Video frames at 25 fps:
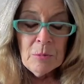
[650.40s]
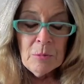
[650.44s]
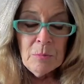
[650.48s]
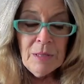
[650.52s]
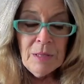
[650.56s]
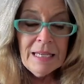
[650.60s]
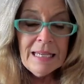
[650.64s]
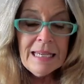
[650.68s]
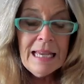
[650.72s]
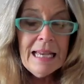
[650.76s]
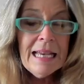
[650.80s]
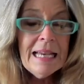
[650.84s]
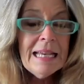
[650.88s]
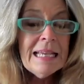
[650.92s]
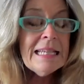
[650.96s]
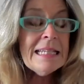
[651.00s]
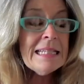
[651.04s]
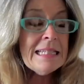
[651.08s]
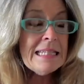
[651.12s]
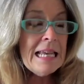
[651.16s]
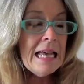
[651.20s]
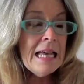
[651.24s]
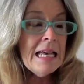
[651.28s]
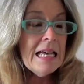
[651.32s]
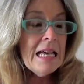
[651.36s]

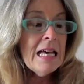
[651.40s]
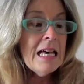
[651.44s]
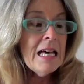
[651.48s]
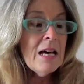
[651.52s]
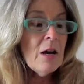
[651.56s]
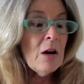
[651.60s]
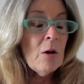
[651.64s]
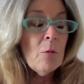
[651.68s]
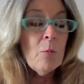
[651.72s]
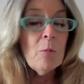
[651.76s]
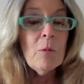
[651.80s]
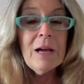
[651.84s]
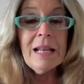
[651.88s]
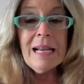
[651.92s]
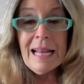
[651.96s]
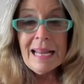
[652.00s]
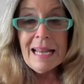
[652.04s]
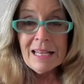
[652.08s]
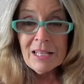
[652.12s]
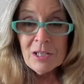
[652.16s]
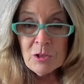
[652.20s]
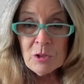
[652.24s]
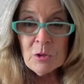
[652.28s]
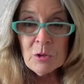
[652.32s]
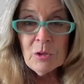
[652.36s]
because when
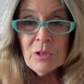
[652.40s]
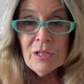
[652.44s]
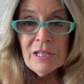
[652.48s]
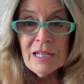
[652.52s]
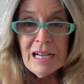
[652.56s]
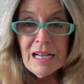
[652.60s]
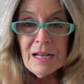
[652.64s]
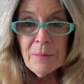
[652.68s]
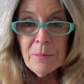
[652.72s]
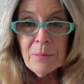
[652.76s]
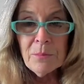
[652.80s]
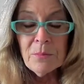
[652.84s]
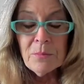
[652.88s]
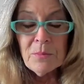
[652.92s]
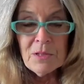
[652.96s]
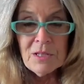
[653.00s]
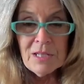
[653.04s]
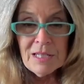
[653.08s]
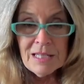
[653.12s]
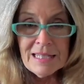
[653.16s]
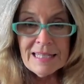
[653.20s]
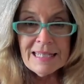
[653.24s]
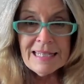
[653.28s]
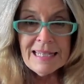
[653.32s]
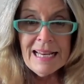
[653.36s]
I stood up
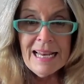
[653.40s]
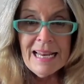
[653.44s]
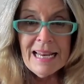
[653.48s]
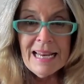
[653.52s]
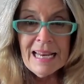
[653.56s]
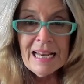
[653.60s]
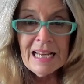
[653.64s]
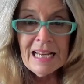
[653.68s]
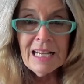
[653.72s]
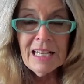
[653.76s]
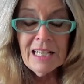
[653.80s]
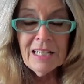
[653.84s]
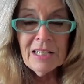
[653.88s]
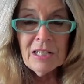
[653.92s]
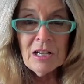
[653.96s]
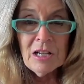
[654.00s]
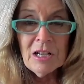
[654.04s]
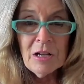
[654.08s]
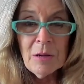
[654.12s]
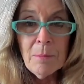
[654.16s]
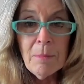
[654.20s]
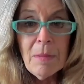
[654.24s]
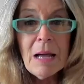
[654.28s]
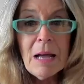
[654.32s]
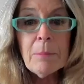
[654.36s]
to sing,
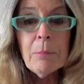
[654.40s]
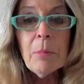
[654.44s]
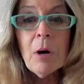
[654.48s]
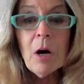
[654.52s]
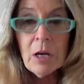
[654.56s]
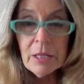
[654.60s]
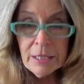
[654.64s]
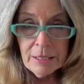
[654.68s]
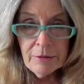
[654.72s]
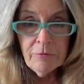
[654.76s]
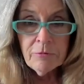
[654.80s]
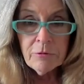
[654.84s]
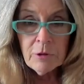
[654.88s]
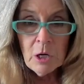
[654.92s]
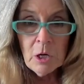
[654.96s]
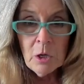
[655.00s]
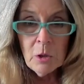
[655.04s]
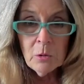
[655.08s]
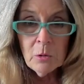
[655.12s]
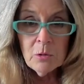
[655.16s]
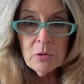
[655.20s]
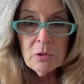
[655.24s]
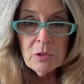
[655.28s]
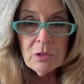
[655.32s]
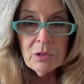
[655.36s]
my body
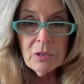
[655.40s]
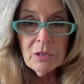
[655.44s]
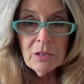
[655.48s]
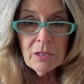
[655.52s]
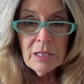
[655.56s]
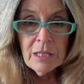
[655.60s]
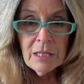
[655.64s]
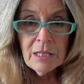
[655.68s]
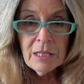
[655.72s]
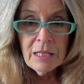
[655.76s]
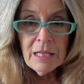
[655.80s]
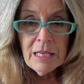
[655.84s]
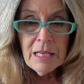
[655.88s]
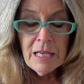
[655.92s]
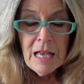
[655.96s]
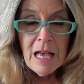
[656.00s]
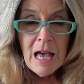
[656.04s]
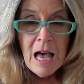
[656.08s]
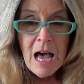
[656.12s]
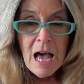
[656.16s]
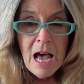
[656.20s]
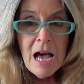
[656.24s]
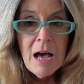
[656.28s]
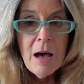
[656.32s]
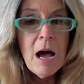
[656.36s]
froze.
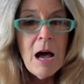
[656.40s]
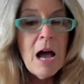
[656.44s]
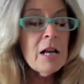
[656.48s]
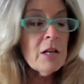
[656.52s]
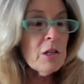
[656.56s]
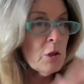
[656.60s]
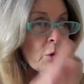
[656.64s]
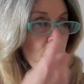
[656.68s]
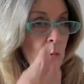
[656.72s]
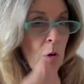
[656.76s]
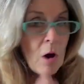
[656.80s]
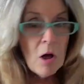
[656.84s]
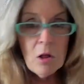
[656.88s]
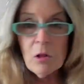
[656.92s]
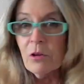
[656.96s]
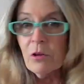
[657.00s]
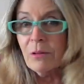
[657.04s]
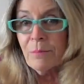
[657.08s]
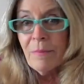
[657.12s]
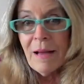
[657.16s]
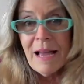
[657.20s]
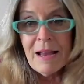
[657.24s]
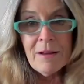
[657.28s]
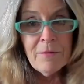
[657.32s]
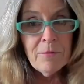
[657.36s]
I
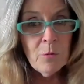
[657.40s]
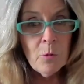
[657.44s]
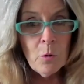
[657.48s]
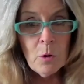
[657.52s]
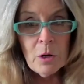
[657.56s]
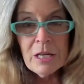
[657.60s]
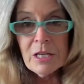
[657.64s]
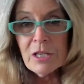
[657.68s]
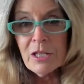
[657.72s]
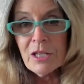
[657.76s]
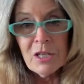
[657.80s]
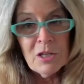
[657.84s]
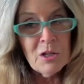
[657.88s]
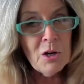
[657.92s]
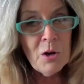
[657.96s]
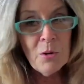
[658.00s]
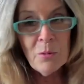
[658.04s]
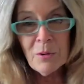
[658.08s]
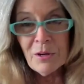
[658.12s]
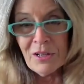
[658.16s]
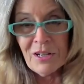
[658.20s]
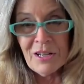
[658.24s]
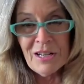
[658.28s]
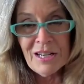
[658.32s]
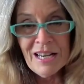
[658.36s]
swallowed my voice and no
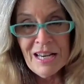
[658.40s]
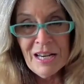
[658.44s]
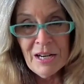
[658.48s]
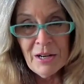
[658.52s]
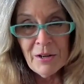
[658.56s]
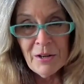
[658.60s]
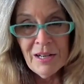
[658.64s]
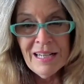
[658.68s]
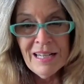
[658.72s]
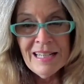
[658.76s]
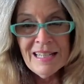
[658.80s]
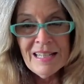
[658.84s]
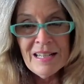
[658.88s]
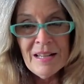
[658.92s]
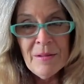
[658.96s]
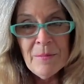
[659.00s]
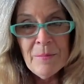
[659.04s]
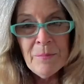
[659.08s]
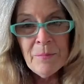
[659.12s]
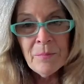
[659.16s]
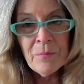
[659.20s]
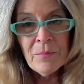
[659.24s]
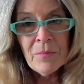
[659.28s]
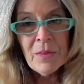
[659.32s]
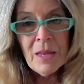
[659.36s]
one could hear it.
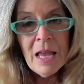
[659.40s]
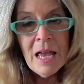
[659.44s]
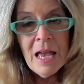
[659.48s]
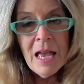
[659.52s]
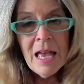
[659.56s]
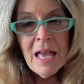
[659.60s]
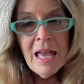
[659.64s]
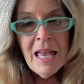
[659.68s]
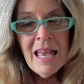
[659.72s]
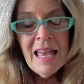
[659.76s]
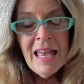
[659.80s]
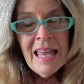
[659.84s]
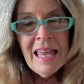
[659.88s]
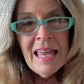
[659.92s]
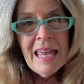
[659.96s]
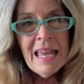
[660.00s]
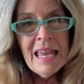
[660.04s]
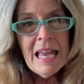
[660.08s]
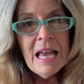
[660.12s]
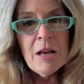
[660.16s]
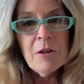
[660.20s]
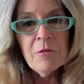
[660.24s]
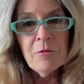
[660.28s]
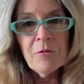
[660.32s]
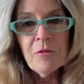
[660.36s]

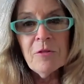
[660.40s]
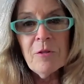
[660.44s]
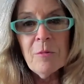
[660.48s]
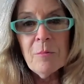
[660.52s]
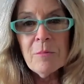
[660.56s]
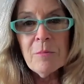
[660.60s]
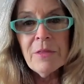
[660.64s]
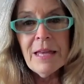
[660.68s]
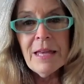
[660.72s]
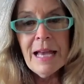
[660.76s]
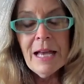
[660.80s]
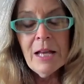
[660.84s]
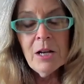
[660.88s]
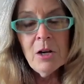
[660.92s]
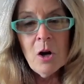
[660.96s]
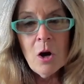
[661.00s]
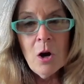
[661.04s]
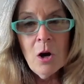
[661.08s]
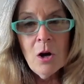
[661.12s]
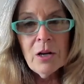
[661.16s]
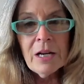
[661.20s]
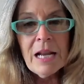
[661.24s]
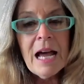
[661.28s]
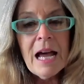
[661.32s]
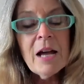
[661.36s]
And from then
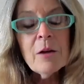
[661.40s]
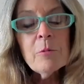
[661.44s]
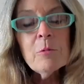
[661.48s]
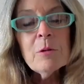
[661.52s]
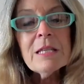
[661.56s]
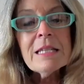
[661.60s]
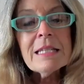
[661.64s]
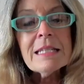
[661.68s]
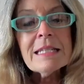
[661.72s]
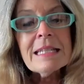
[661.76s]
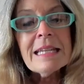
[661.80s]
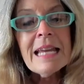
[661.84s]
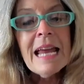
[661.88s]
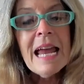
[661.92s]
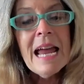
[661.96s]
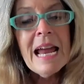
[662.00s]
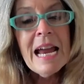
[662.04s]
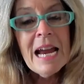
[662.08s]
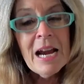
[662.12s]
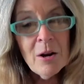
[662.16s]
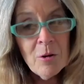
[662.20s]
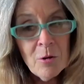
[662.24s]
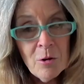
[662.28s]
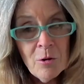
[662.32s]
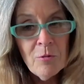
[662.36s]
on, I was
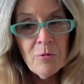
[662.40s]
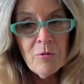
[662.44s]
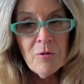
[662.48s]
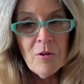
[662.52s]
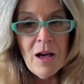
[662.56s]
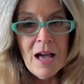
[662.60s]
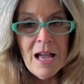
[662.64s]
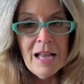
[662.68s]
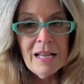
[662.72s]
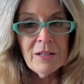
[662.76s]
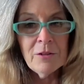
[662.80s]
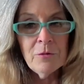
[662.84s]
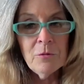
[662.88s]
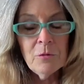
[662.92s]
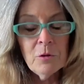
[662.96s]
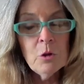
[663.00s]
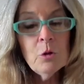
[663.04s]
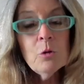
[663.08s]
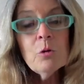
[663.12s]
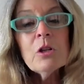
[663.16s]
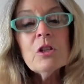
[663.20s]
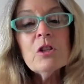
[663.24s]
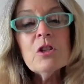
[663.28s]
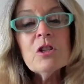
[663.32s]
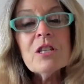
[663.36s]
terrified.
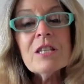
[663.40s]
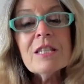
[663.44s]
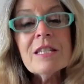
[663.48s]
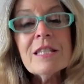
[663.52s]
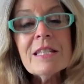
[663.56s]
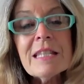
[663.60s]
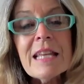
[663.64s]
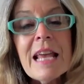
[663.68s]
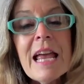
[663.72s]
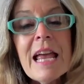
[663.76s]
You could just